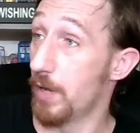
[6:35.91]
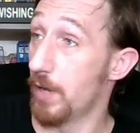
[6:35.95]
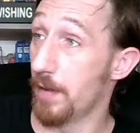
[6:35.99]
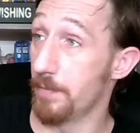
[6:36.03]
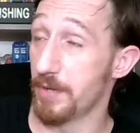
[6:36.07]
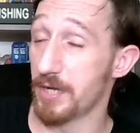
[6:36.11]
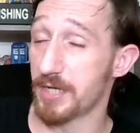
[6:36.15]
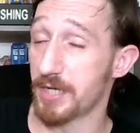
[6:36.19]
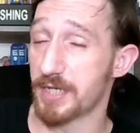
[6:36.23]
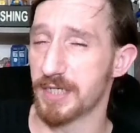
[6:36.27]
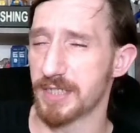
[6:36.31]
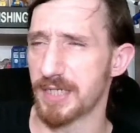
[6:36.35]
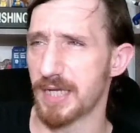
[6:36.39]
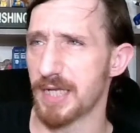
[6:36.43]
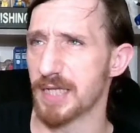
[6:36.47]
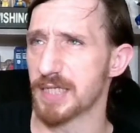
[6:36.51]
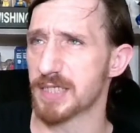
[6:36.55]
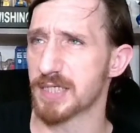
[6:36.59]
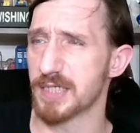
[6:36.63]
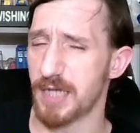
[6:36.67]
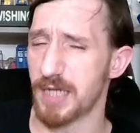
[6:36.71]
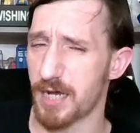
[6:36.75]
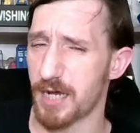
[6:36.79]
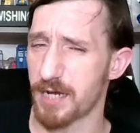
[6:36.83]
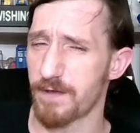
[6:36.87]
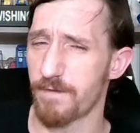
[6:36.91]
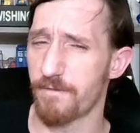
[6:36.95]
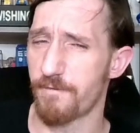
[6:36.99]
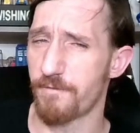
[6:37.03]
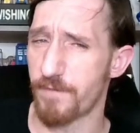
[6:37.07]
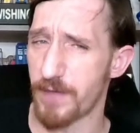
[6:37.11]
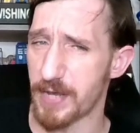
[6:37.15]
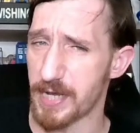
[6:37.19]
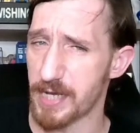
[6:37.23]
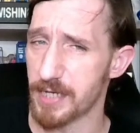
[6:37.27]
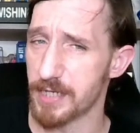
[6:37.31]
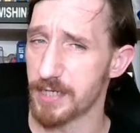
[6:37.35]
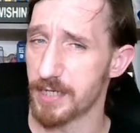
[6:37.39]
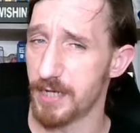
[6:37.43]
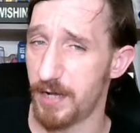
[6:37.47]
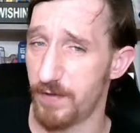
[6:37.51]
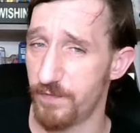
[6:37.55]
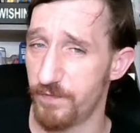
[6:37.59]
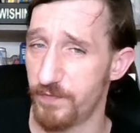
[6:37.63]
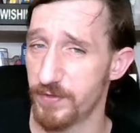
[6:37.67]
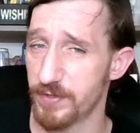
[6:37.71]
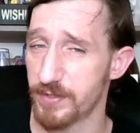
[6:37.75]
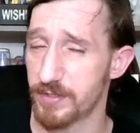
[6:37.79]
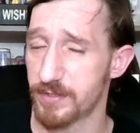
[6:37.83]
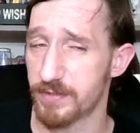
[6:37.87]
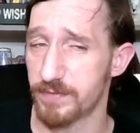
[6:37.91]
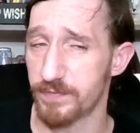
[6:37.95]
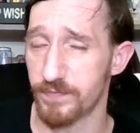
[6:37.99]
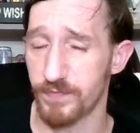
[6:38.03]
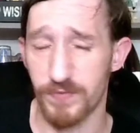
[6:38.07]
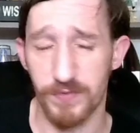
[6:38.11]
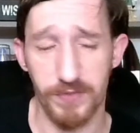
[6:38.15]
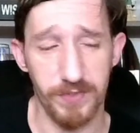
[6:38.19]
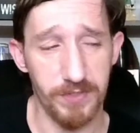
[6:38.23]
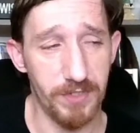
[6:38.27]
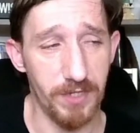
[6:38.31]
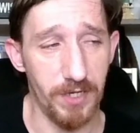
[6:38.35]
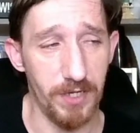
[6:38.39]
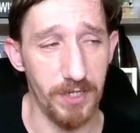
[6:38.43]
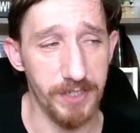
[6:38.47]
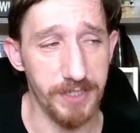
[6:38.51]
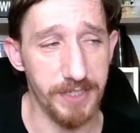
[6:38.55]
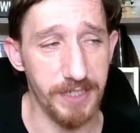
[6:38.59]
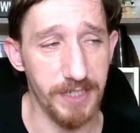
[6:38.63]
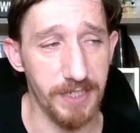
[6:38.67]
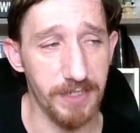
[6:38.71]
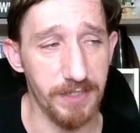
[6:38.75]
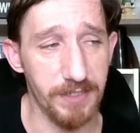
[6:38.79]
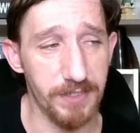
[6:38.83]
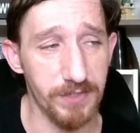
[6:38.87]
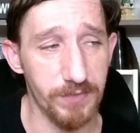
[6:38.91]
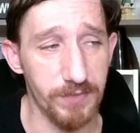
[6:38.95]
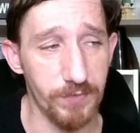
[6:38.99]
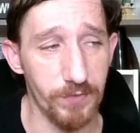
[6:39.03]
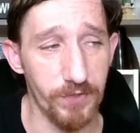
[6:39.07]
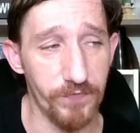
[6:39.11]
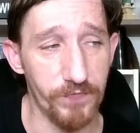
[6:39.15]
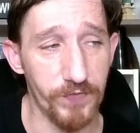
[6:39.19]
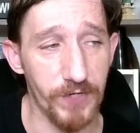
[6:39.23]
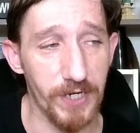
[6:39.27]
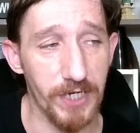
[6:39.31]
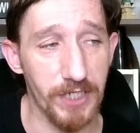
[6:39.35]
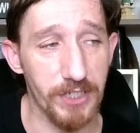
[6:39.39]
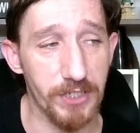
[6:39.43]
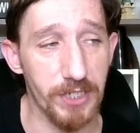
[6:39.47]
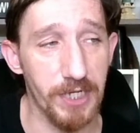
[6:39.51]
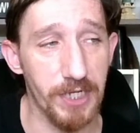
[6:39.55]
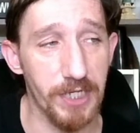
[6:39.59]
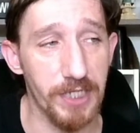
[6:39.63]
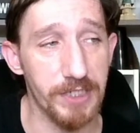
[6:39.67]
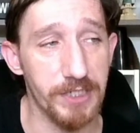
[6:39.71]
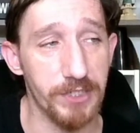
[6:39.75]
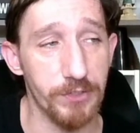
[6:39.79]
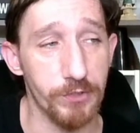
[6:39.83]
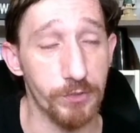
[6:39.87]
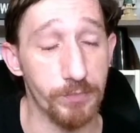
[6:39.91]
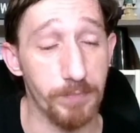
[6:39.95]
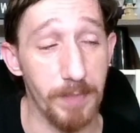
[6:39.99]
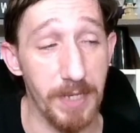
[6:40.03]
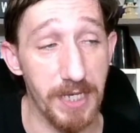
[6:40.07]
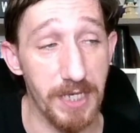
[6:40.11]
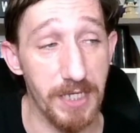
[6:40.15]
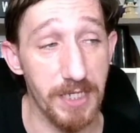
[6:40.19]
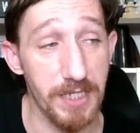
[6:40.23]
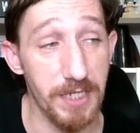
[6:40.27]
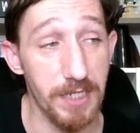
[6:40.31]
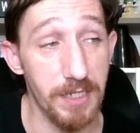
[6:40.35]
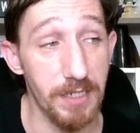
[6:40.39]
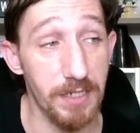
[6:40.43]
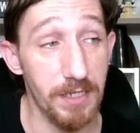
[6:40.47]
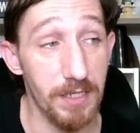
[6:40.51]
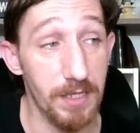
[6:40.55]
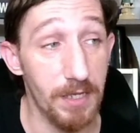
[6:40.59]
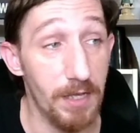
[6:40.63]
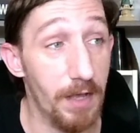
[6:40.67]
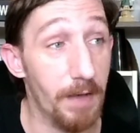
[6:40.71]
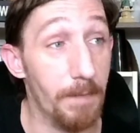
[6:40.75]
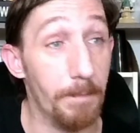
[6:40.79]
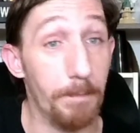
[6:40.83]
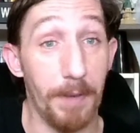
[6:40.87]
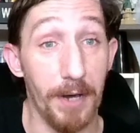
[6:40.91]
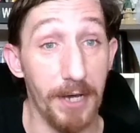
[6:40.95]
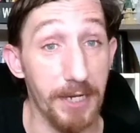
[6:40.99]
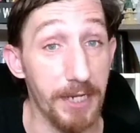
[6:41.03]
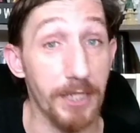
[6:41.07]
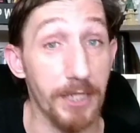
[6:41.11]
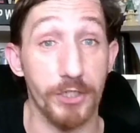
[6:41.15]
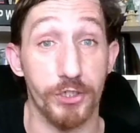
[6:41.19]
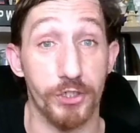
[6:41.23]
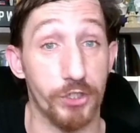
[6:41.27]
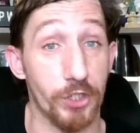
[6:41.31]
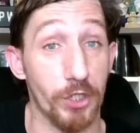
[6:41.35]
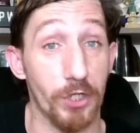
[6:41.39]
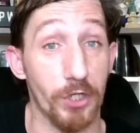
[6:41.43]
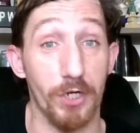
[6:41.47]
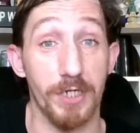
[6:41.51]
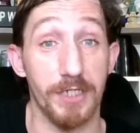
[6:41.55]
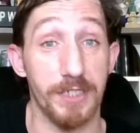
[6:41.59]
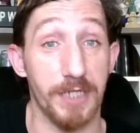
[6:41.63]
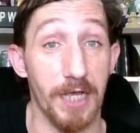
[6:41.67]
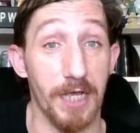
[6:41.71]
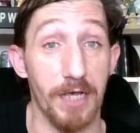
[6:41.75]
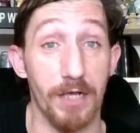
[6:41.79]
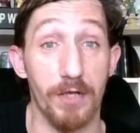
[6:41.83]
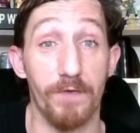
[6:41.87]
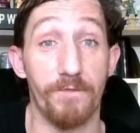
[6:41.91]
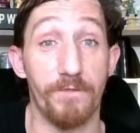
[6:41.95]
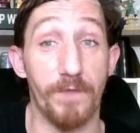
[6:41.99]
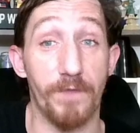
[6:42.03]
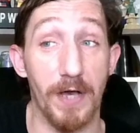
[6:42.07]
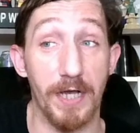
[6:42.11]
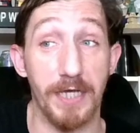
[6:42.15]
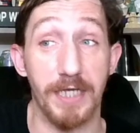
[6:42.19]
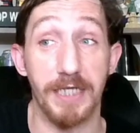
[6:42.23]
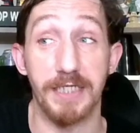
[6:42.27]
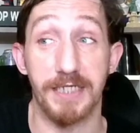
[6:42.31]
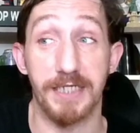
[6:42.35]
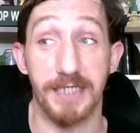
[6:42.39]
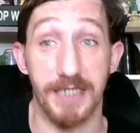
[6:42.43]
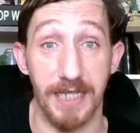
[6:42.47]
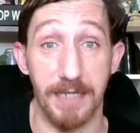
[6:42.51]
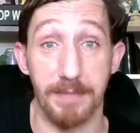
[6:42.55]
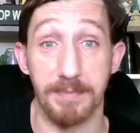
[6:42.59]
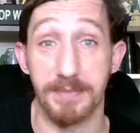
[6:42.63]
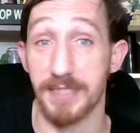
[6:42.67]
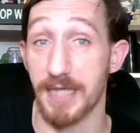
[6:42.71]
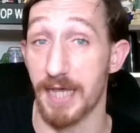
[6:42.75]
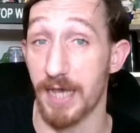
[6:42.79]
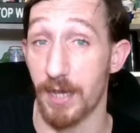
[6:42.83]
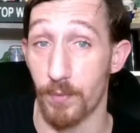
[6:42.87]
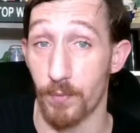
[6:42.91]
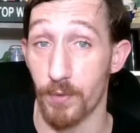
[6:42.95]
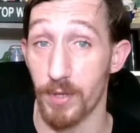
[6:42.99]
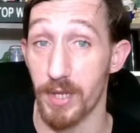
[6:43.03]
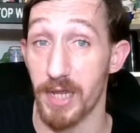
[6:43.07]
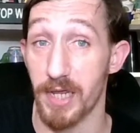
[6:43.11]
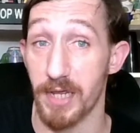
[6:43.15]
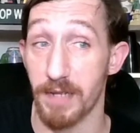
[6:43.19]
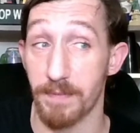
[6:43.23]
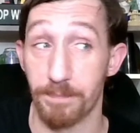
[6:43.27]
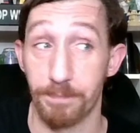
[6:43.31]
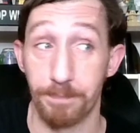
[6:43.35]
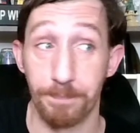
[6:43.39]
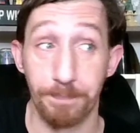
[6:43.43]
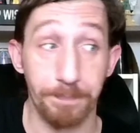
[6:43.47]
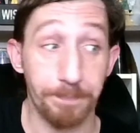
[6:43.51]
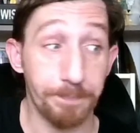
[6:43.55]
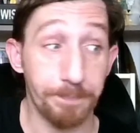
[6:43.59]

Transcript: I'm not going to say it's not a fan of the content or the franchise who's making it, but it sure as hell fucking seems that way.